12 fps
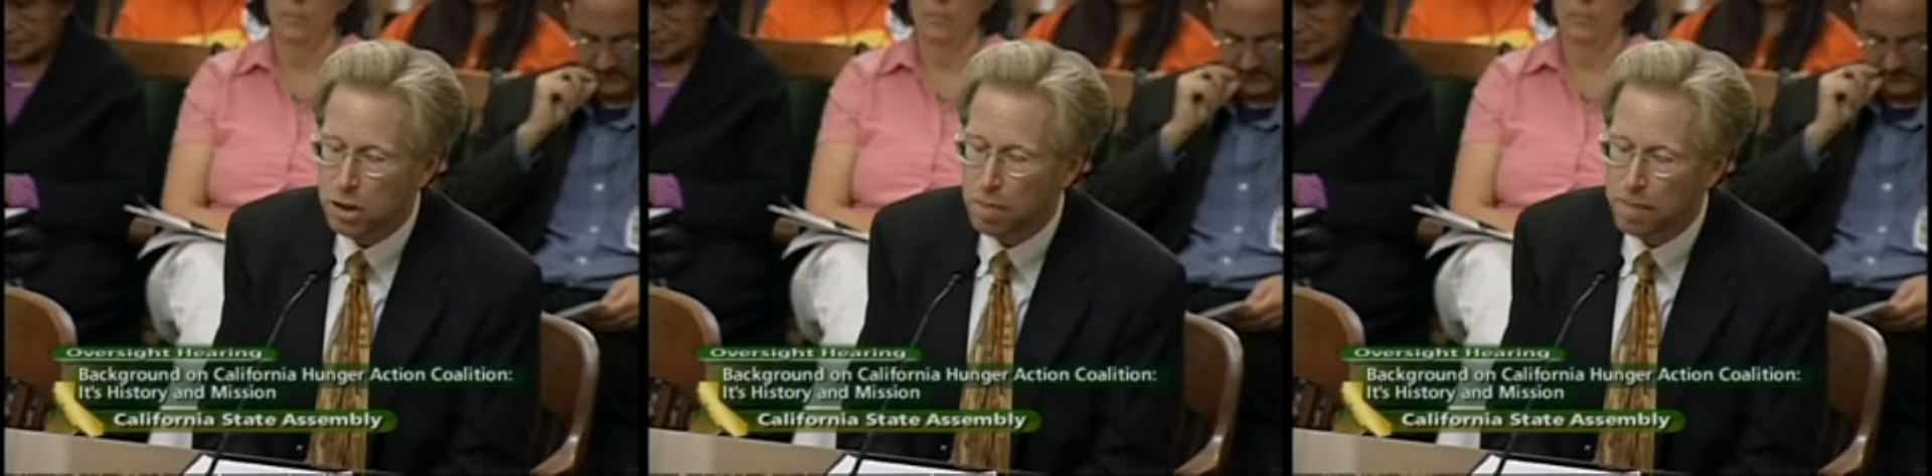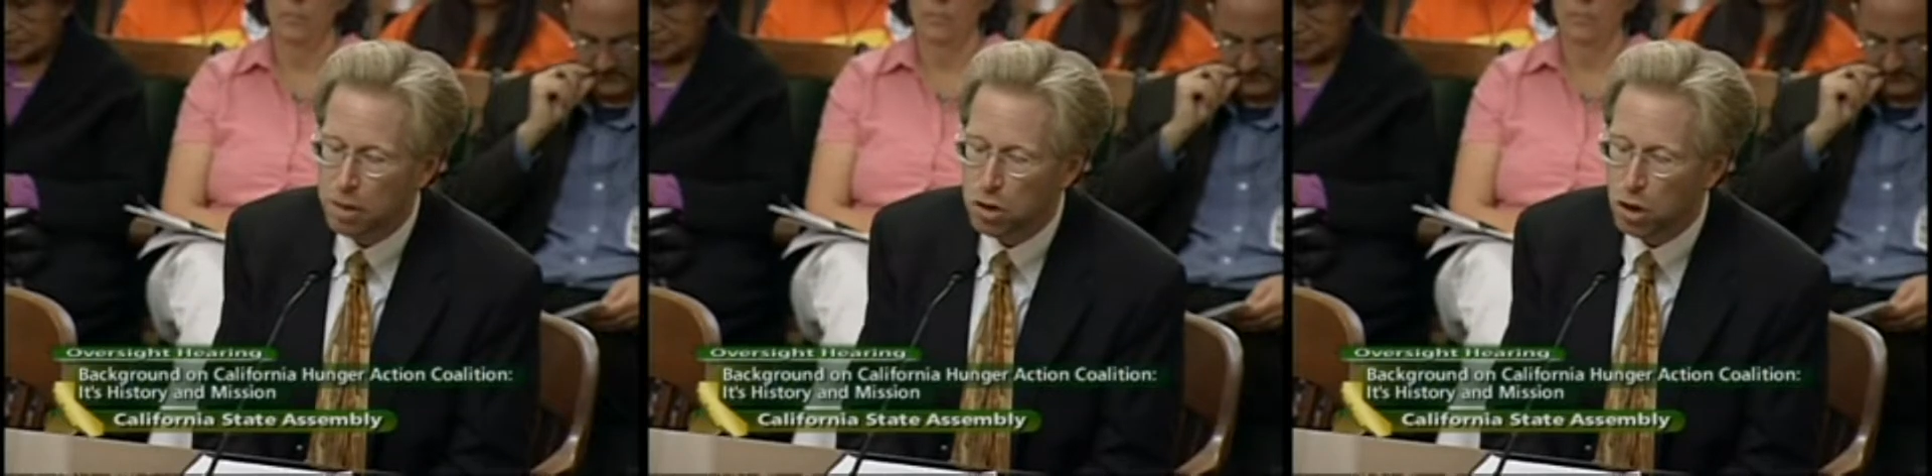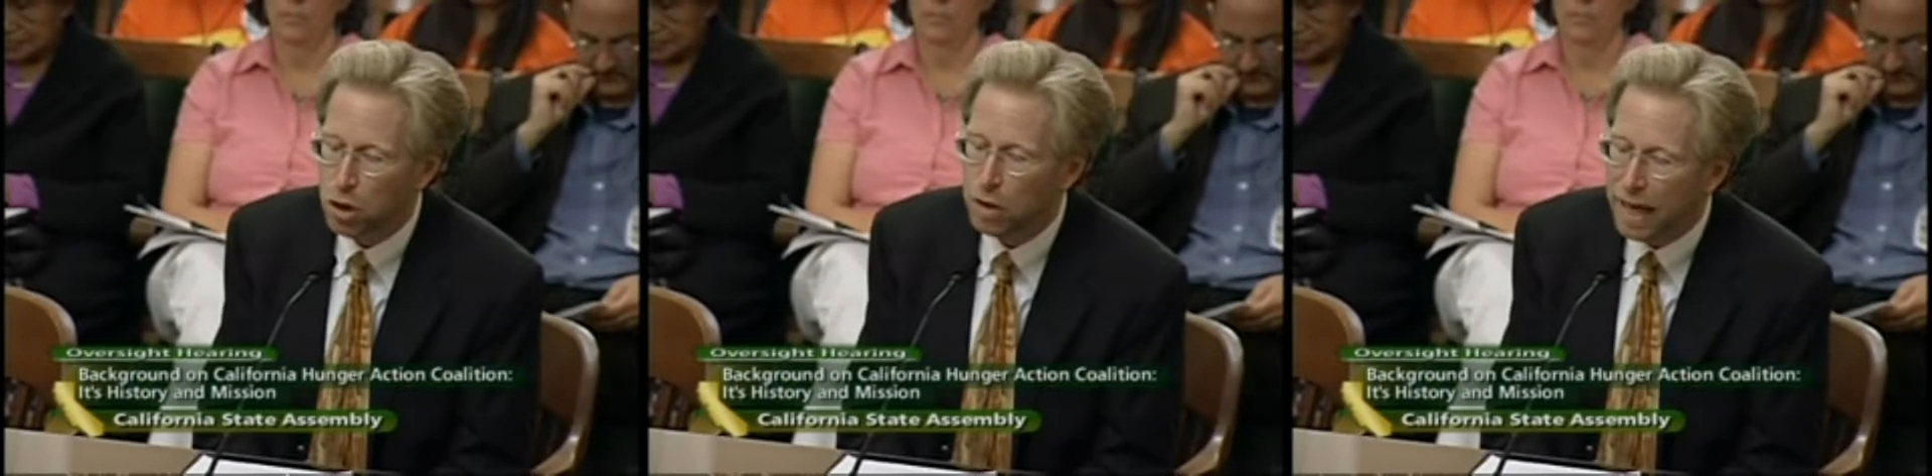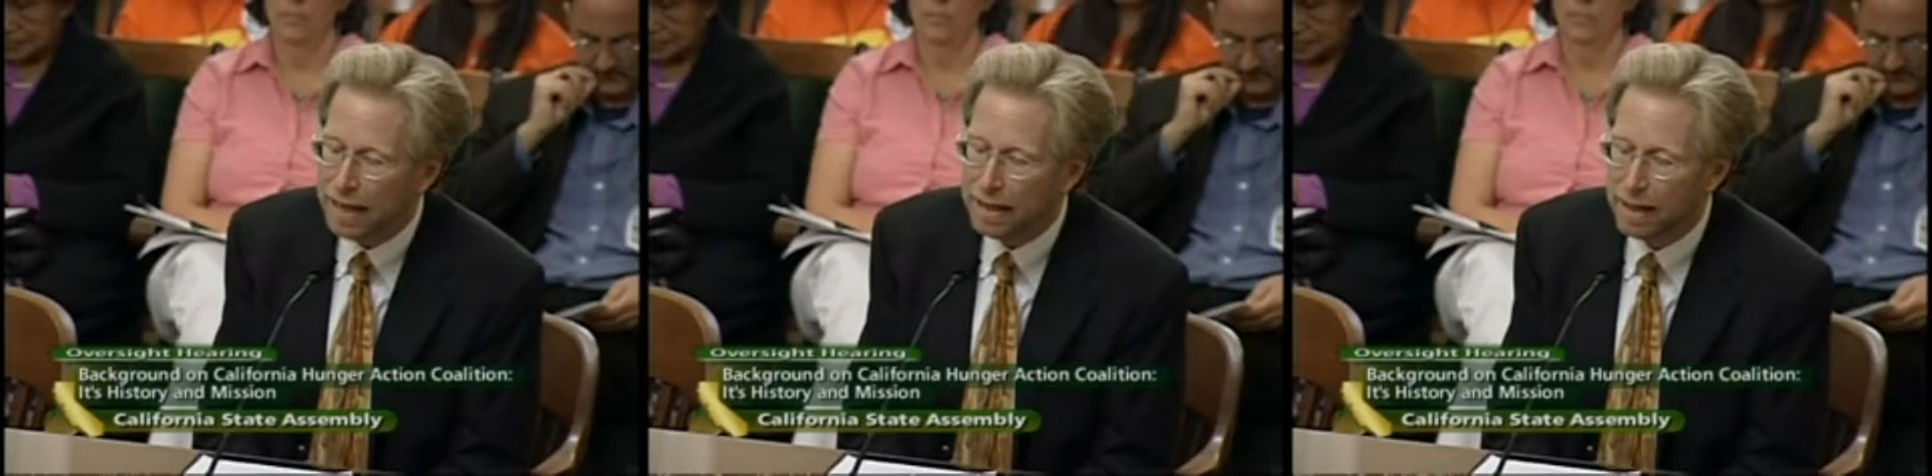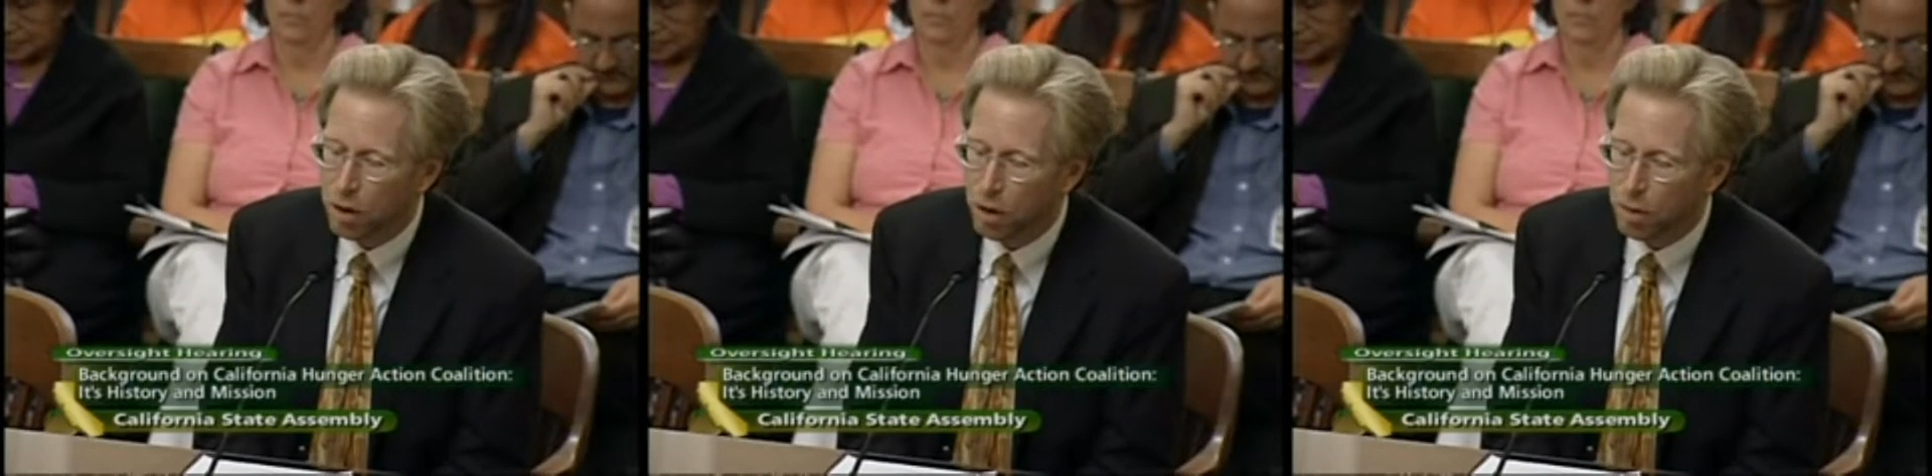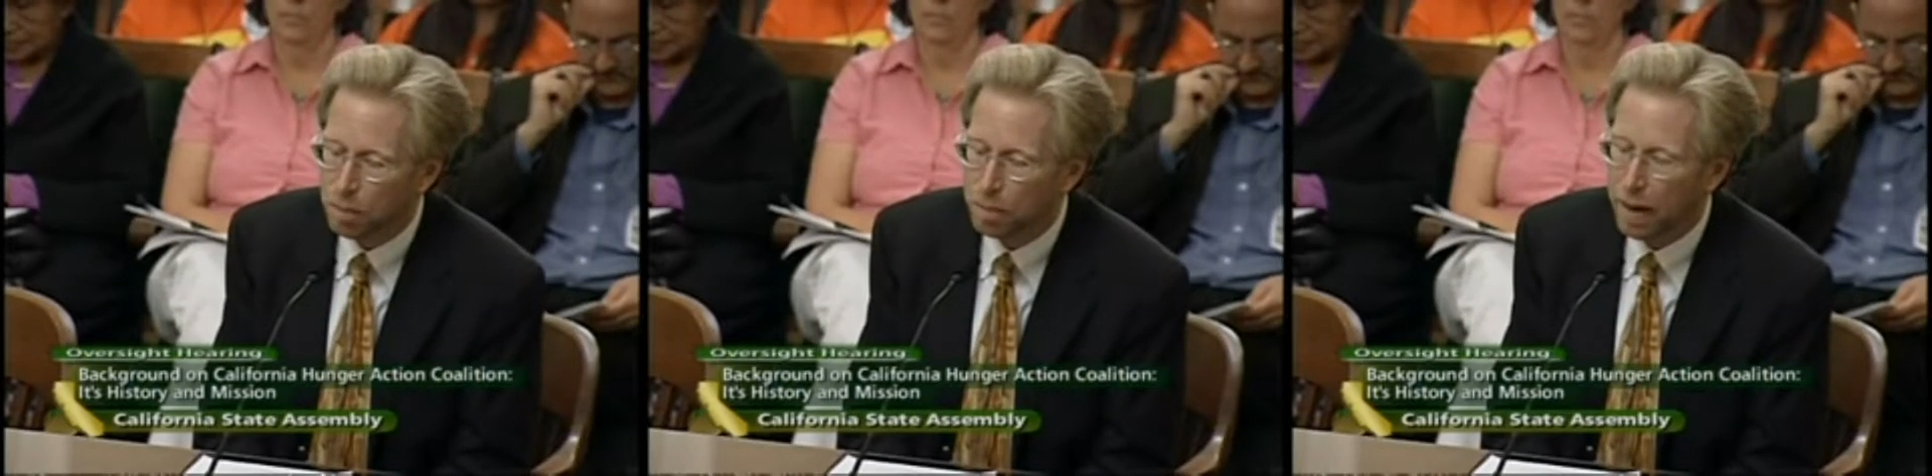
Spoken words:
members are united in their